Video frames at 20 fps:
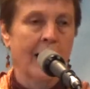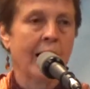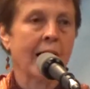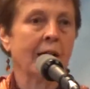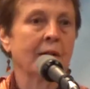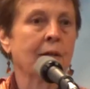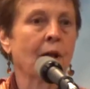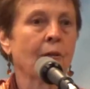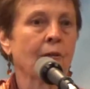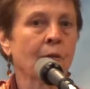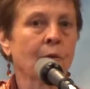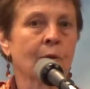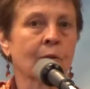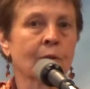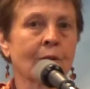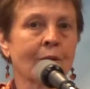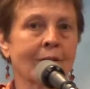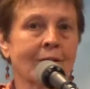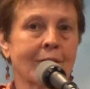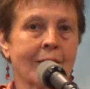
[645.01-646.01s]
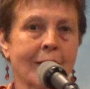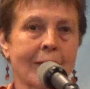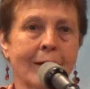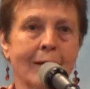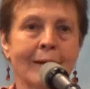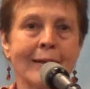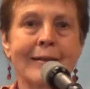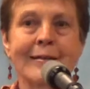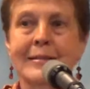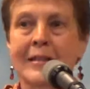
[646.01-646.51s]
Another
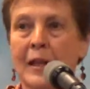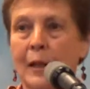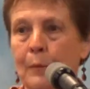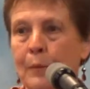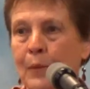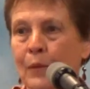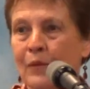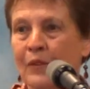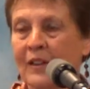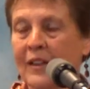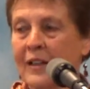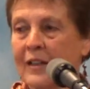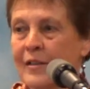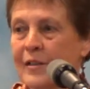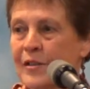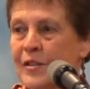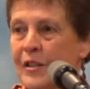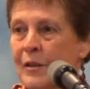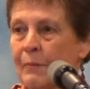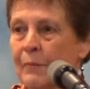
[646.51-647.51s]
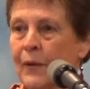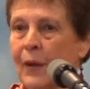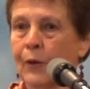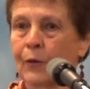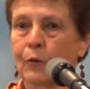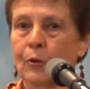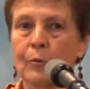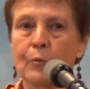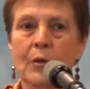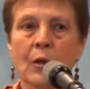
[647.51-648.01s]
example is a
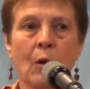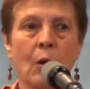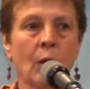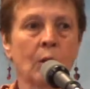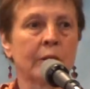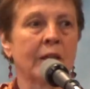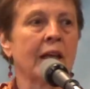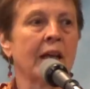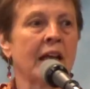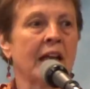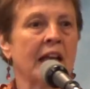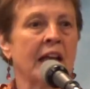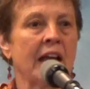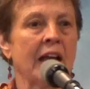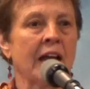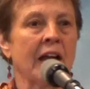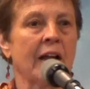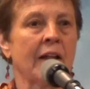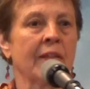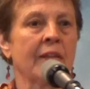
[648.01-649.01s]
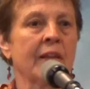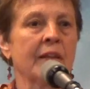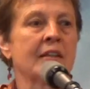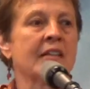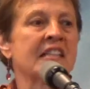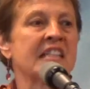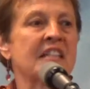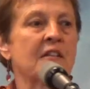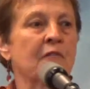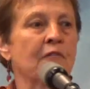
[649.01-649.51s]
group called the
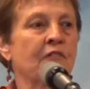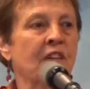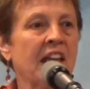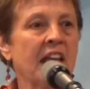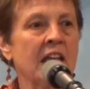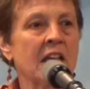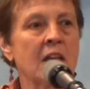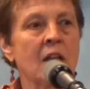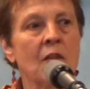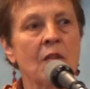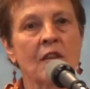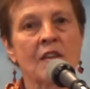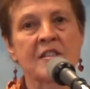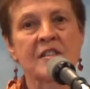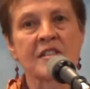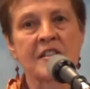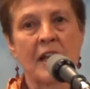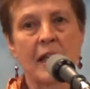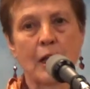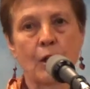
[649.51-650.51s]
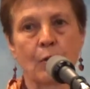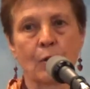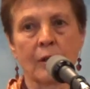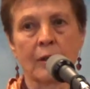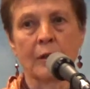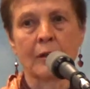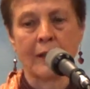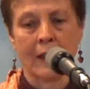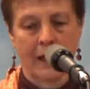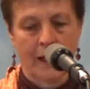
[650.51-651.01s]
Defend the Sacred
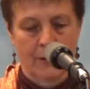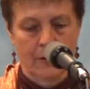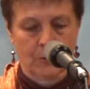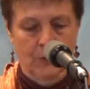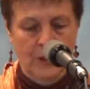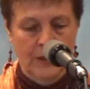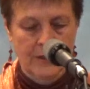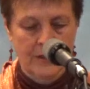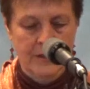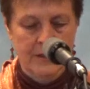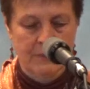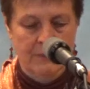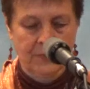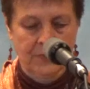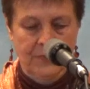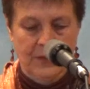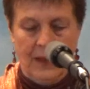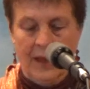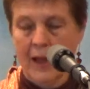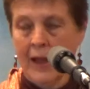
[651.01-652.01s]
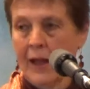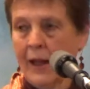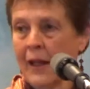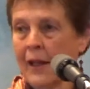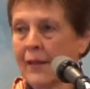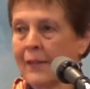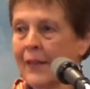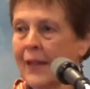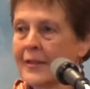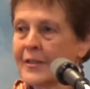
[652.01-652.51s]
Gathering.
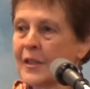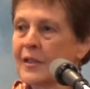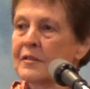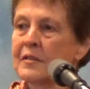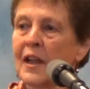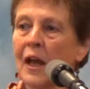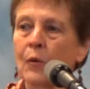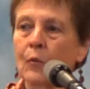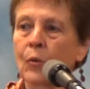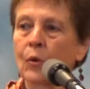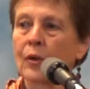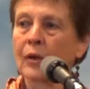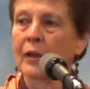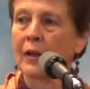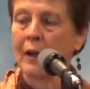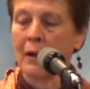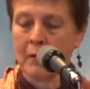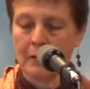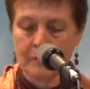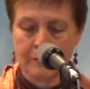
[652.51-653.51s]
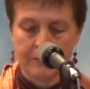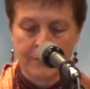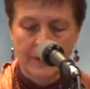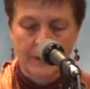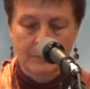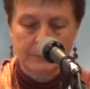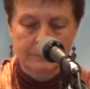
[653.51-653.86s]
That's a network of